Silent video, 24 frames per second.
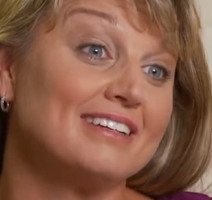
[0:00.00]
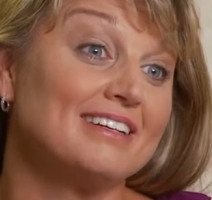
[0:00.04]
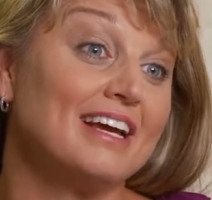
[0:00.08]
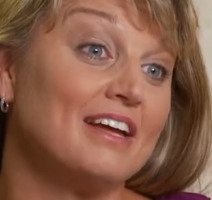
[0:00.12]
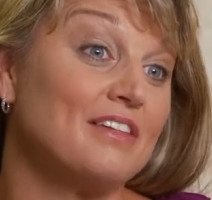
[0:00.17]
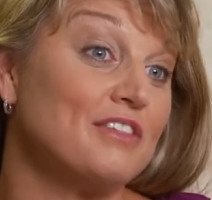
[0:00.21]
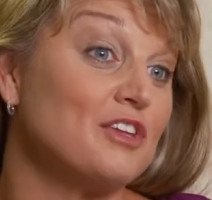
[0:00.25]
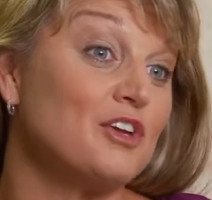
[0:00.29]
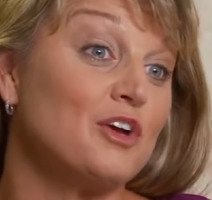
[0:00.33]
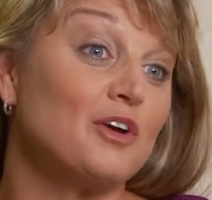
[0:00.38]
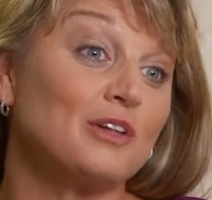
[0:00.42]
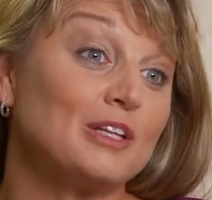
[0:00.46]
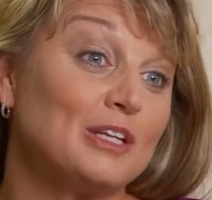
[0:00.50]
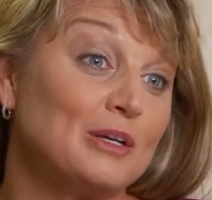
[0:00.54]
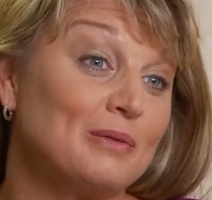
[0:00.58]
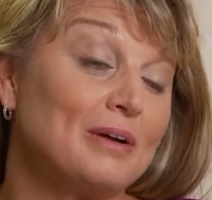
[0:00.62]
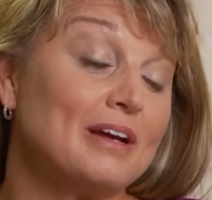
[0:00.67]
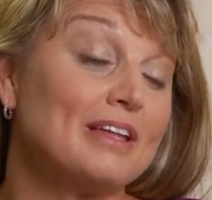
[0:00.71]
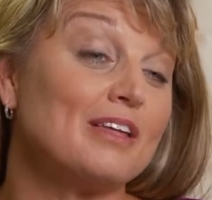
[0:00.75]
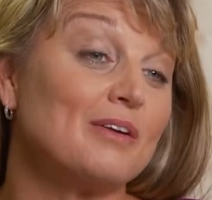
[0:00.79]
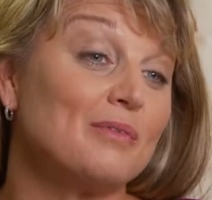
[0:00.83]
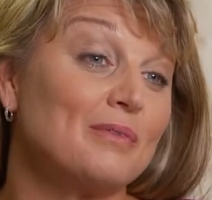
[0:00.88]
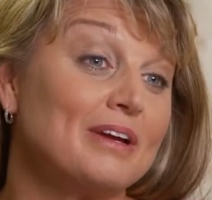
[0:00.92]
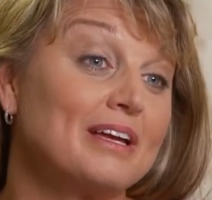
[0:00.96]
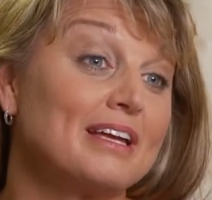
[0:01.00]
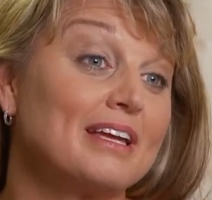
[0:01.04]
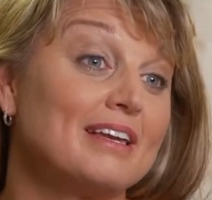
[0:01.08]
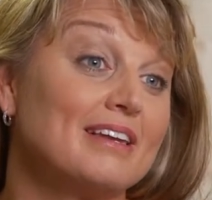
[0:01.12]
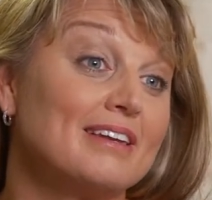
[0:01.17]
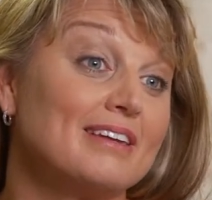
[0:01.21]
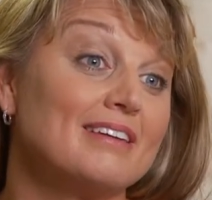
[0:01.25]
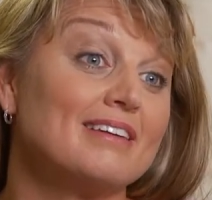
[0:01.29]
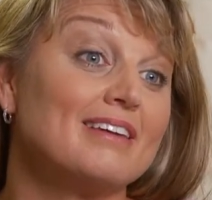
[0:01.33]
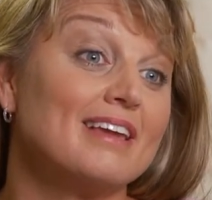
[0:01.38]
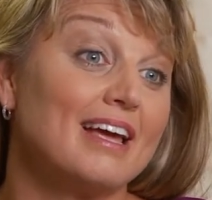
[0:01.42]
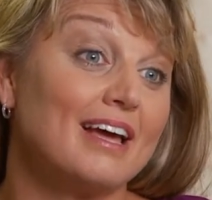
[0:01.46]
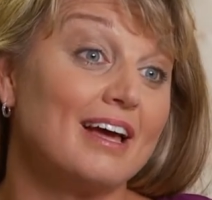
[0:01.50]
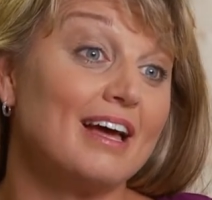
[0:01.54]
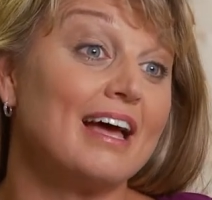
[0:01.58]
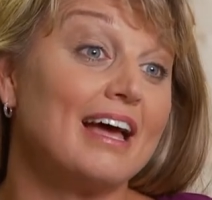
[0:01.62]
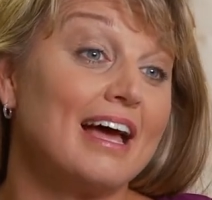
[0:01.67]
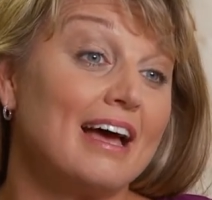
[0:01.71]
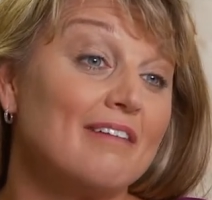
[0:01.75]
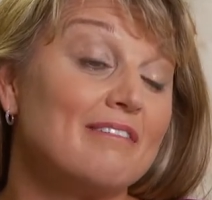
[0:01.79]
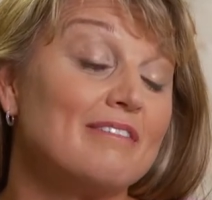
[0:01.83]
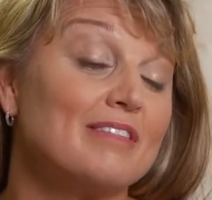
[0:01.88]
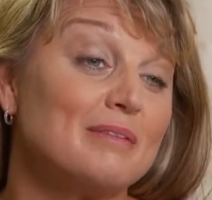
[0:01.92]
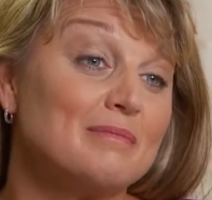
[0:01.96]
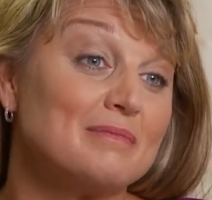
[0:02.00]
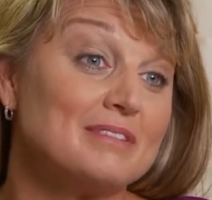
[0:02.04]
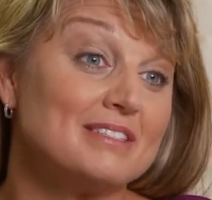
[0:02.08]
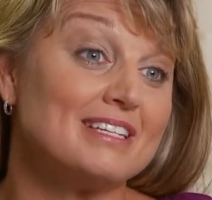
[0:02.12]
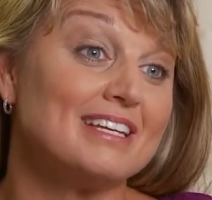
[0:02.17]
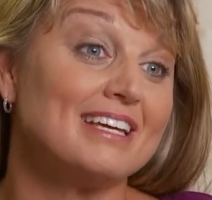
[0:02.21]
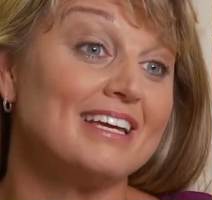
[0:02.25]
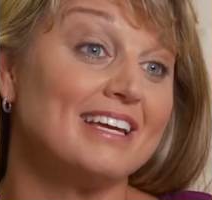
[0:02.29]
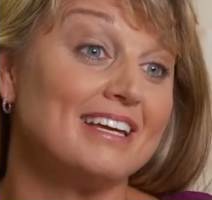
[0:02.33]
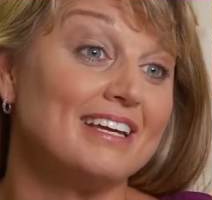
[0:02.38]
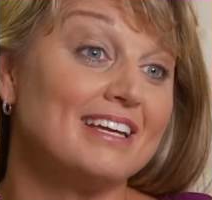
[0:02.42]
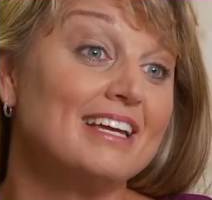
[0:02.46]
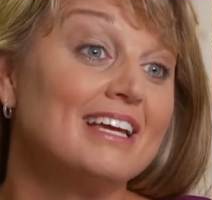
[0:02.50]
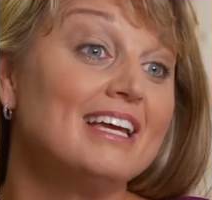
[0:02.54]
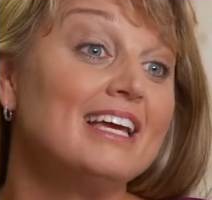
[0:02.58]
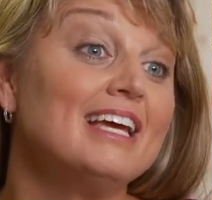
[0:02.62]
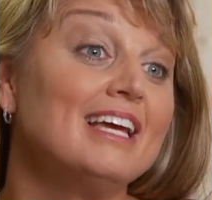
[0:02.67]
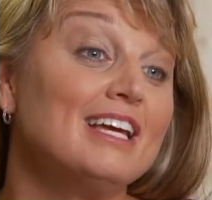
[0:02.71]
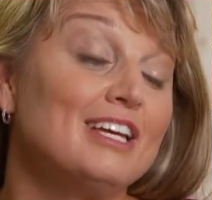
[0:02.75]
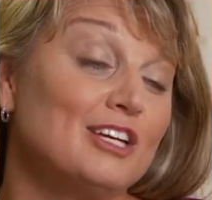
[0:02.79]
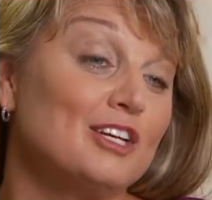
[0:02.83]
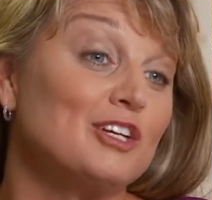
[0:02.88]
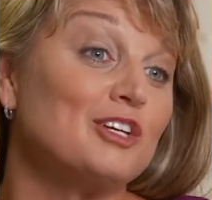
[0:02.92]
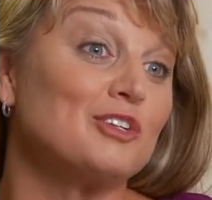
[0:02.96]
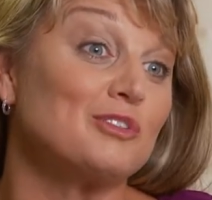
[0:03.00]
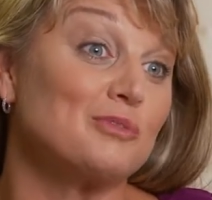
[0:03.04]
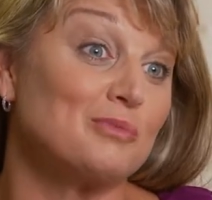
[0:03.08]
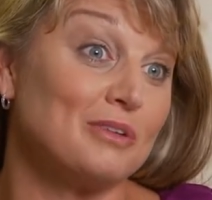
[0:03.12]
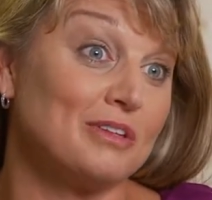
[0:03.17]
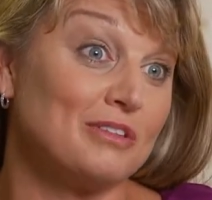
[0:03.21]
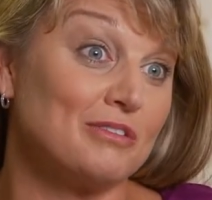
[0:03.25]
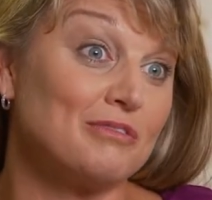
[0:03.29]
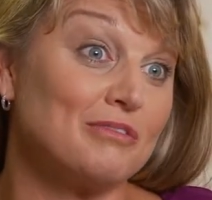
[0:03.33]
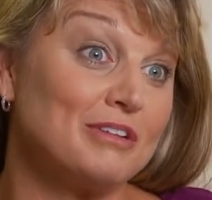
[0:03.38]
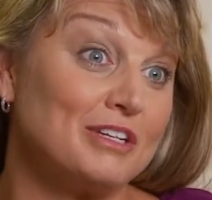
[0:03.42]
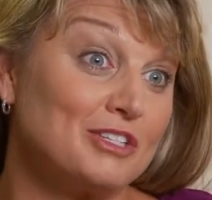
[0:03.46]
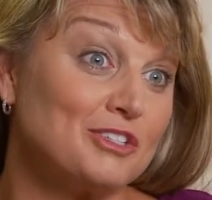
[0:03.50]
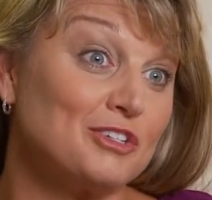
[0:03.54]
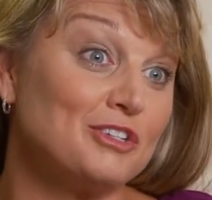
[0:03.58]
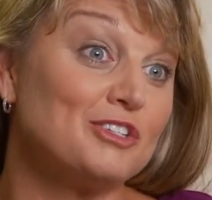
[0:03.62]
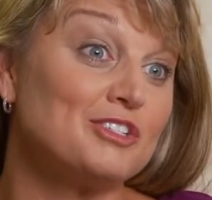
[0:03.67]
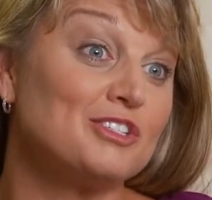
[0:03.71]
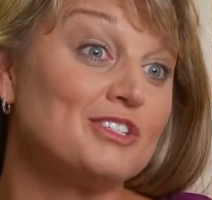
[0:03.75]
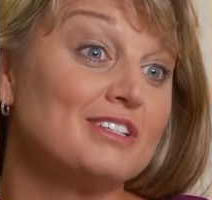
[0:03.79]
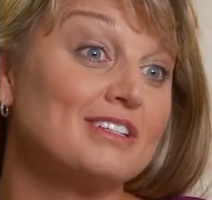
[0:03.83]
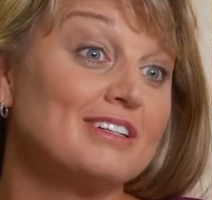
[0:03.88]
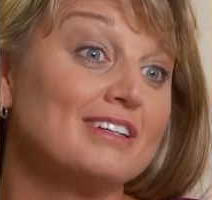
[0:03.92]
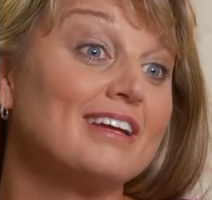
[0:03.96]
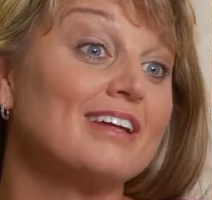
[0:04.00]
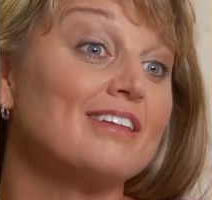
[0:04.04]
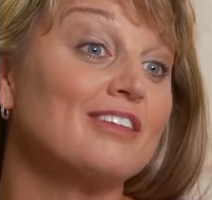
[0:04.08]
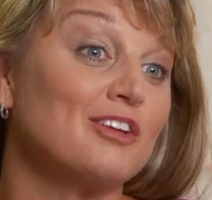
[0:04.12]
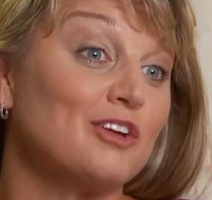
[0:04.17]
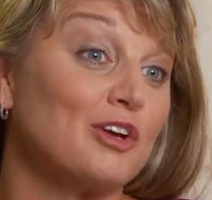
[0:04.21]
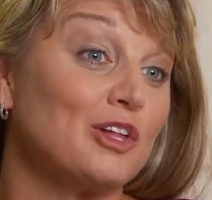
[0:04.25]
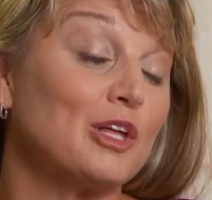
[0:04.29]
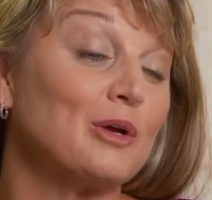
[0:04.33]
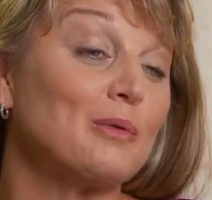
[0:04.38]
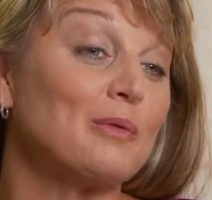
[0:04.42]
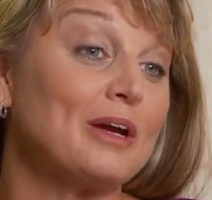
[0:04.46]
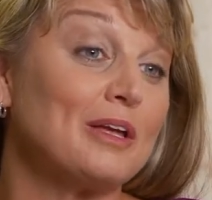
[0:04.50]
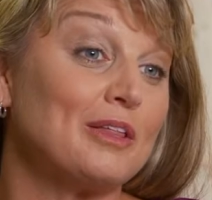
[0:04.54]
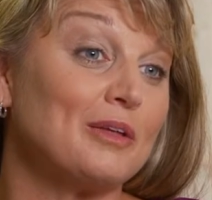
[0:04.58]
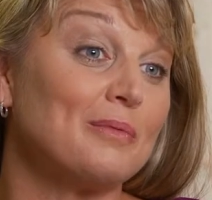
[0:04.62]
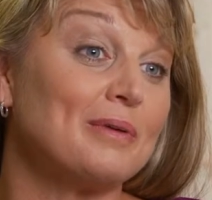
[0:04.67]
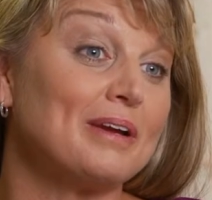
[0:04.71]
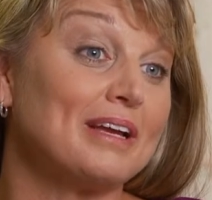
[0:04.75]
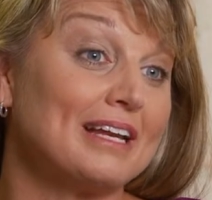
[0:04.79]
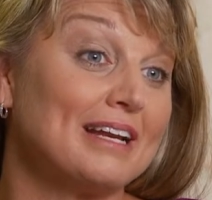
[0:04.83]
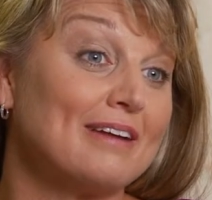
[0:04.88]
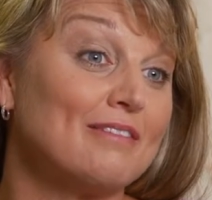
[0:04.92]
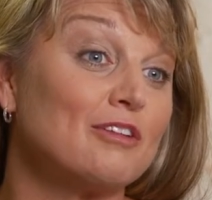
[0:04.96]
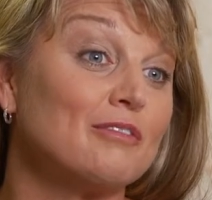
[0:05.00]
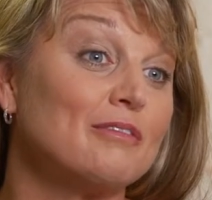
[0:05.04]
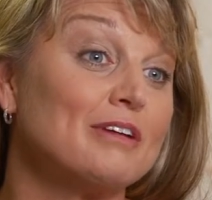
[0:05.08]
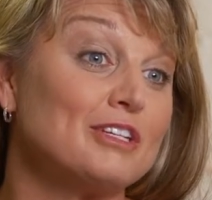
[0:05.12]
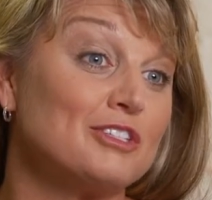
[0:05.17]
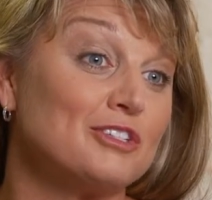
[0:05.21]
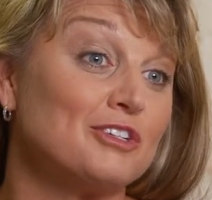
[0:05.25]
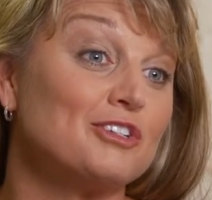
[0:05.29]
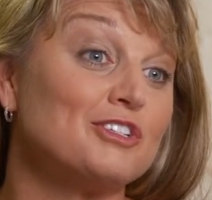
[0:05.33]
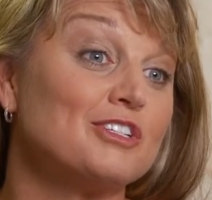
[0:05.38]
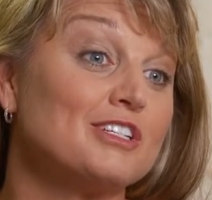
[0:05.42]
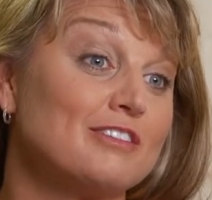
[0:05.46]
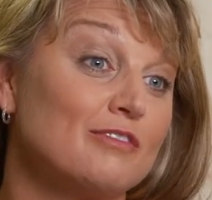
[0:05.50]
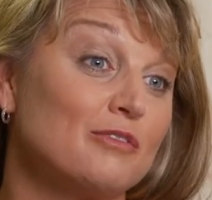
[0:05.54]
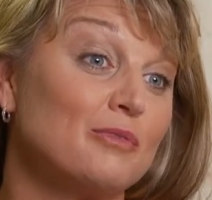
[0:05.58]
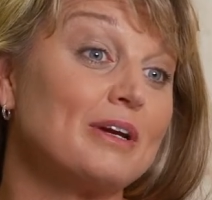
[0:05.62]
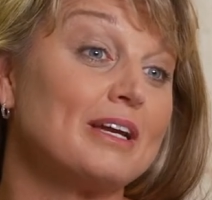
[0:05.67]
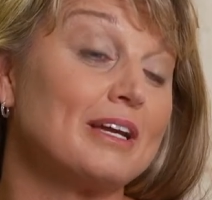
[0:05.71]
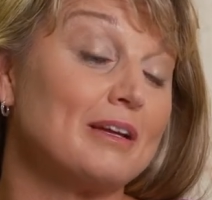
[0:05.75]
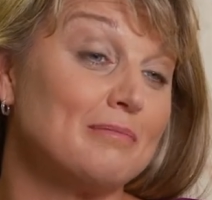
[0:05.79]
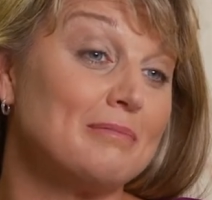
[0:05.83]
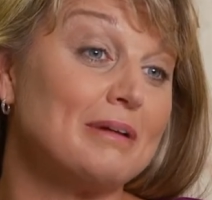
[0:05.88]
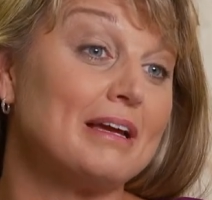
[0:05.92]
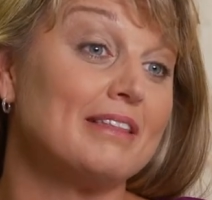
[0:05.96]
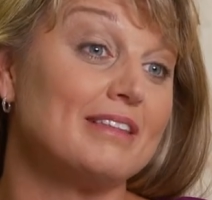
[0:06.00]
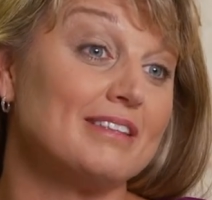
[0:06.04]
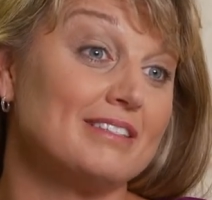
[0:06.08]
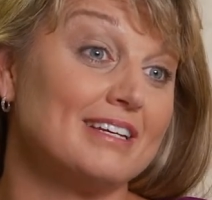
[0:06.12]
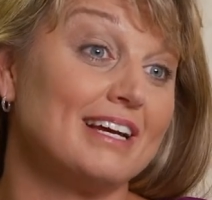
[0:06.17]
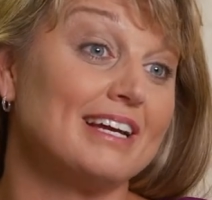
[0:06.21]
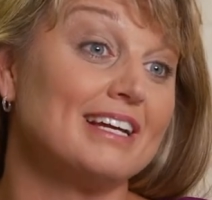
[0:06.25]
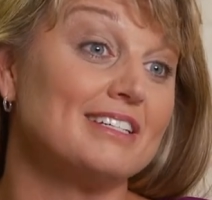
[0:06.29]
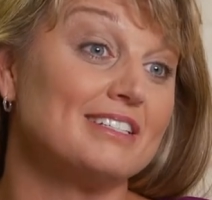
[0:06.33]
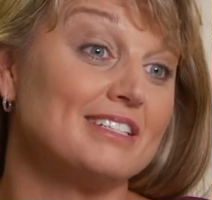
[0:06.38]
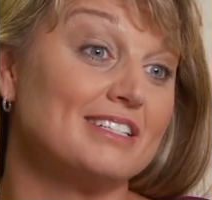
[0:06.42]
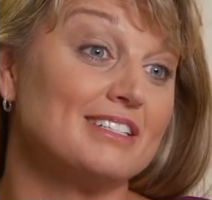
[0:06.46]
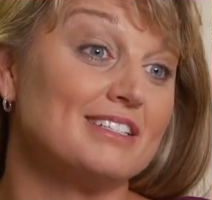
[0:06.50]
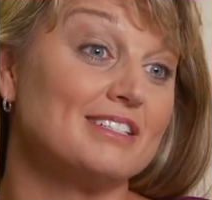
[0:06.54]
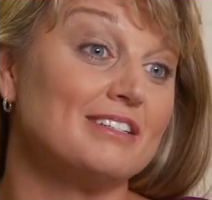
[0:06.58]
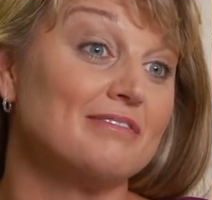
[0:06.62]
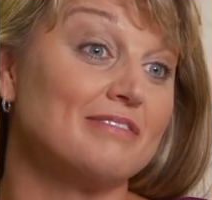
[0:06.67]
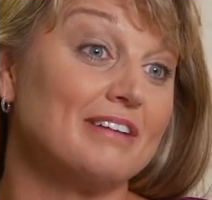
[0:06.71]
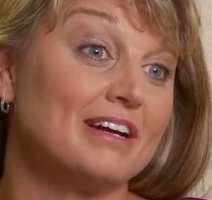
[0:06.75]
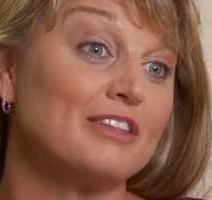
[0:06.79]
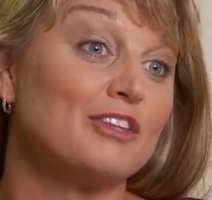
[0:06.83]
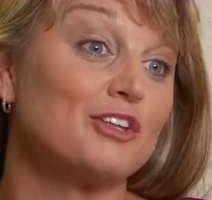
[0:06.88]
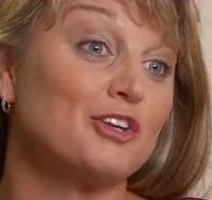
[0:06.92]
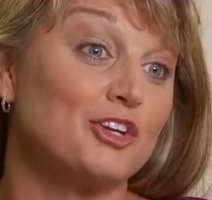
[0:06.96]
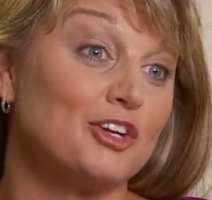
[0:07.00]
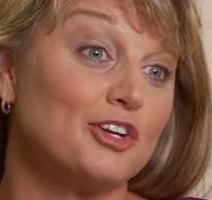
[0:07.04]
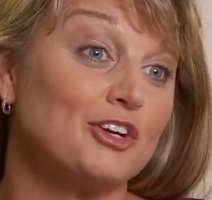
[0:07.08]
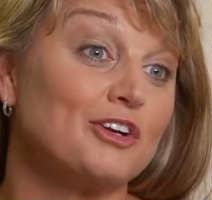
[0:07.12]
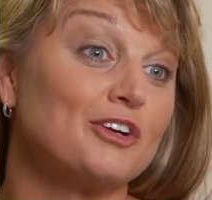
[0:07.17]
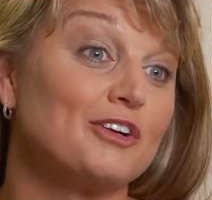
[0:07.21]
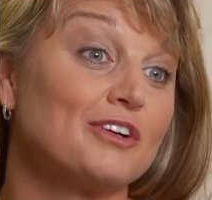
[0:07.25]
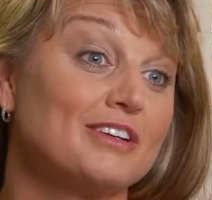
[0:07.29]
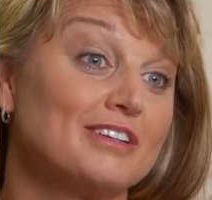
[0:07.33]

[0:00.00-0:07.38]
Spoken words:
And the only way that we can have them see is with research. And the only way that we can have the research is if we can pay the scientists to find the cure.